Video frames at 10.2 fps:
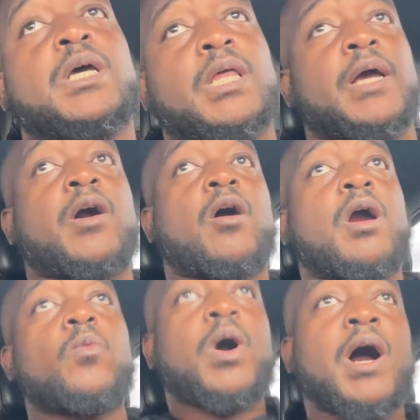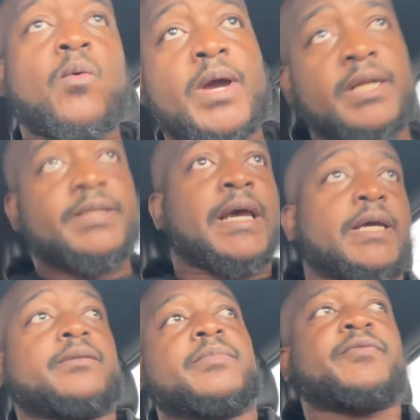Like, all right, well, I'll wait a
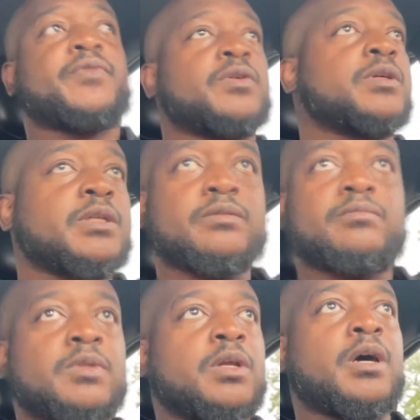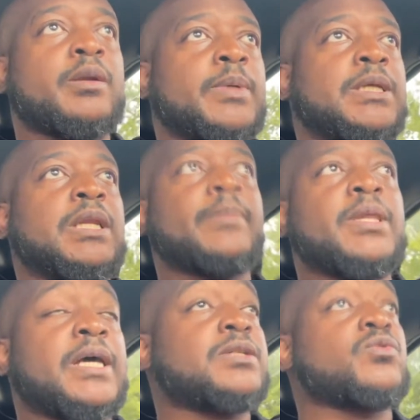day. If you can, limit
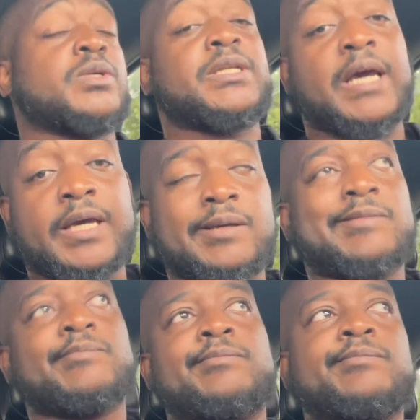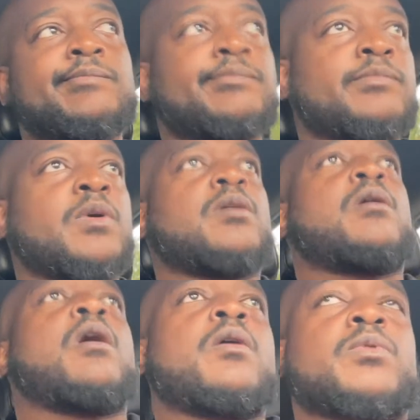that to a day.
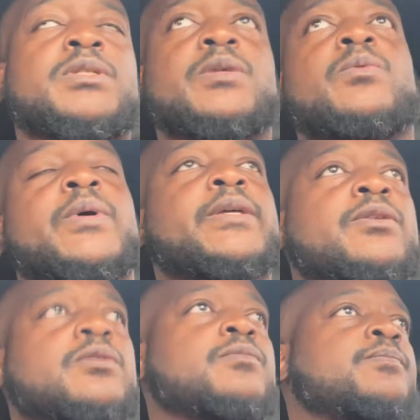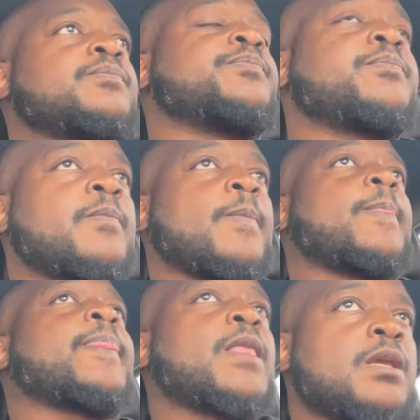All right, we'll see what we can do.
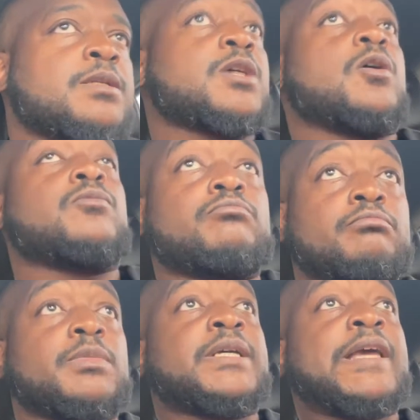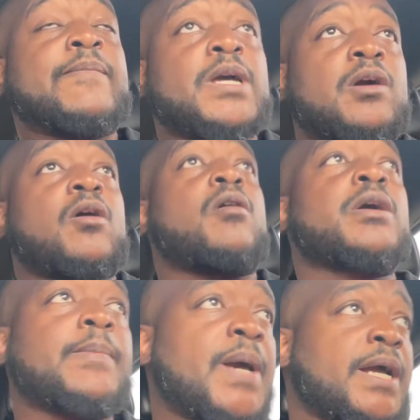So give me a call,
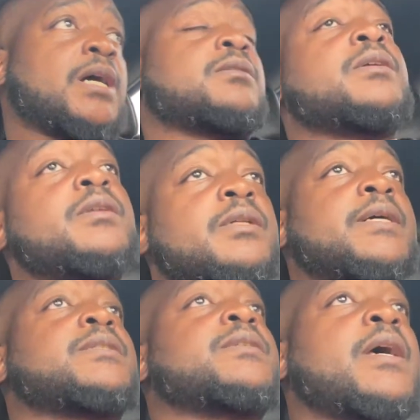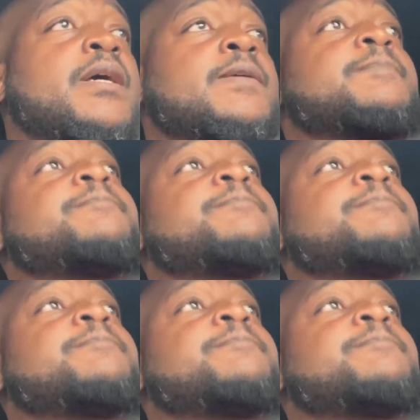get back out there the next day.